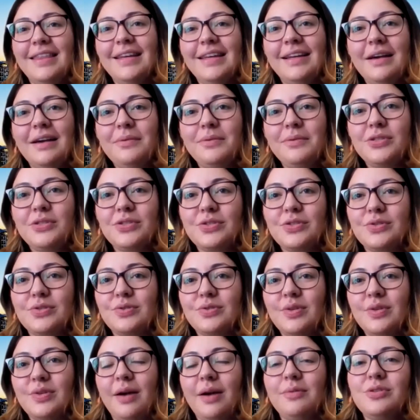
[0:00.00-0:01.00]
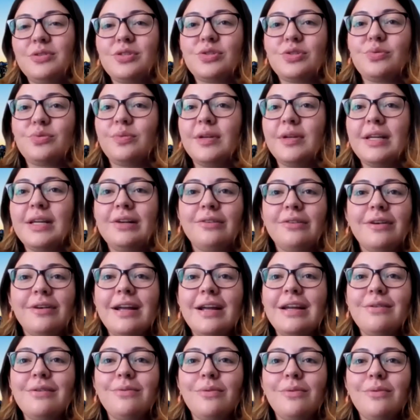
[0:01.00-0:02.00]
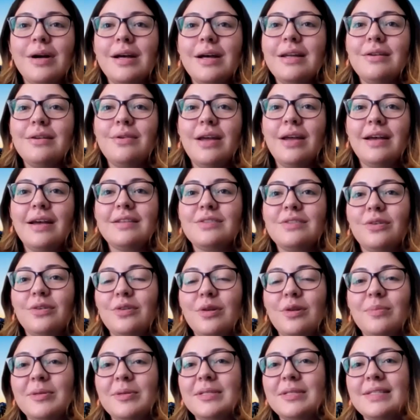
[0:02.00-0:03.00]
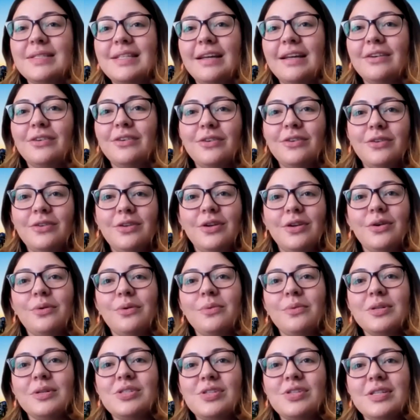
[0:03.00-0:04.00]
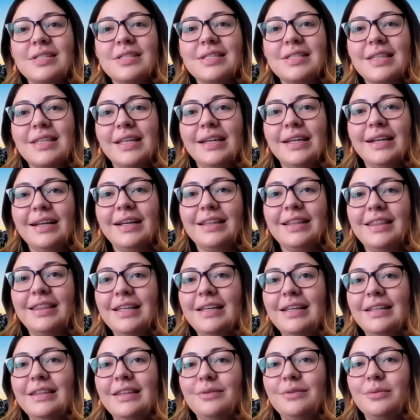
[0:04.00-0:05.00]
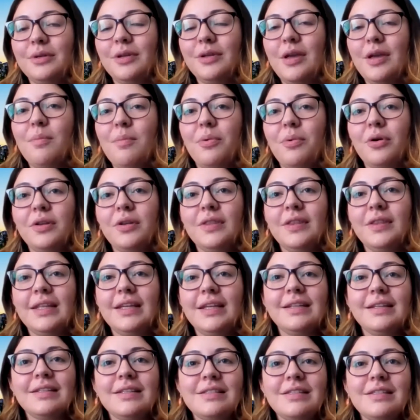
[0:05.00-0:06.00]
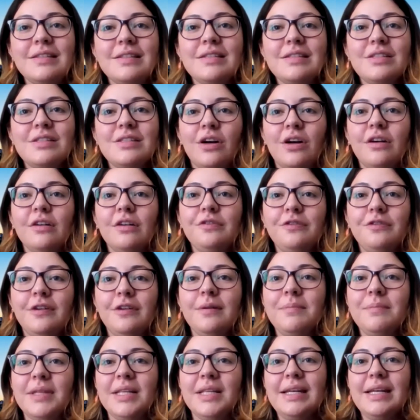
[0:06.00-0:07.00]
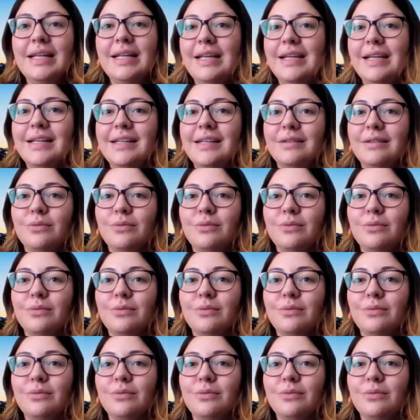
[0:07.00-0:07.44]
I would just reiterate what has already been said earlier, which is that I think the really important thing is to start from the need and